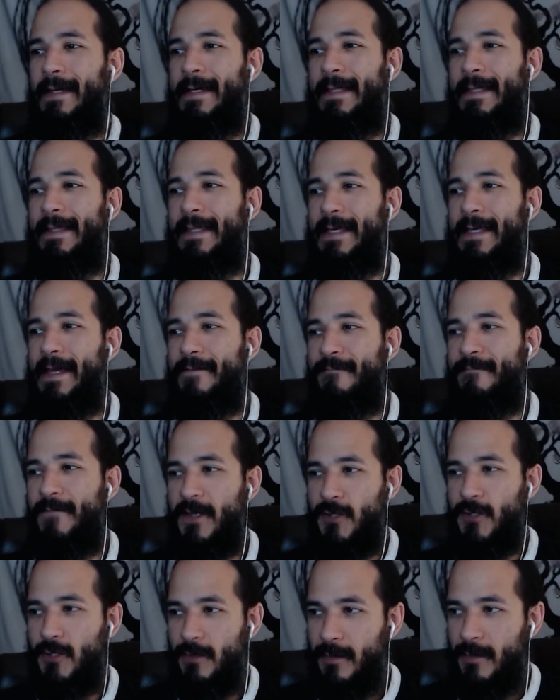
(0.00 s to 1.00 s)
The
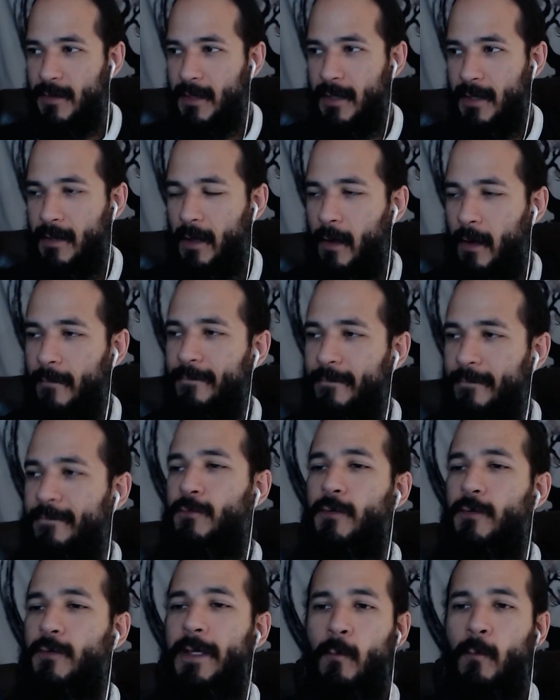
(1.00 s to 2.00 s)
efficiency of
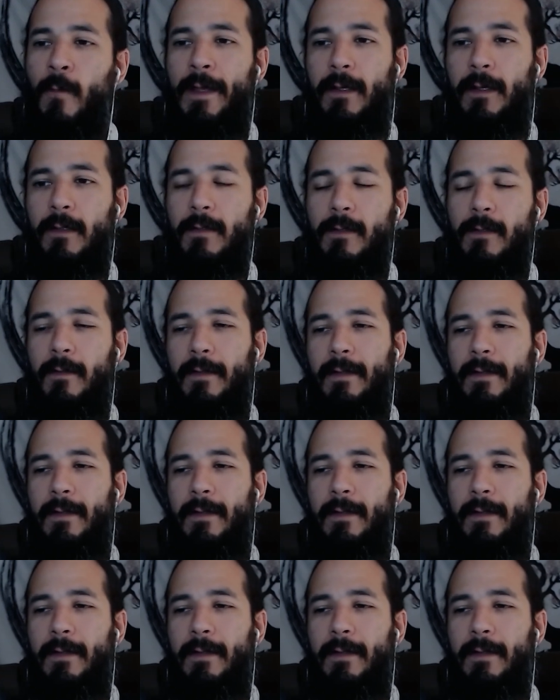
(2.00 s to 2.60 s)
free will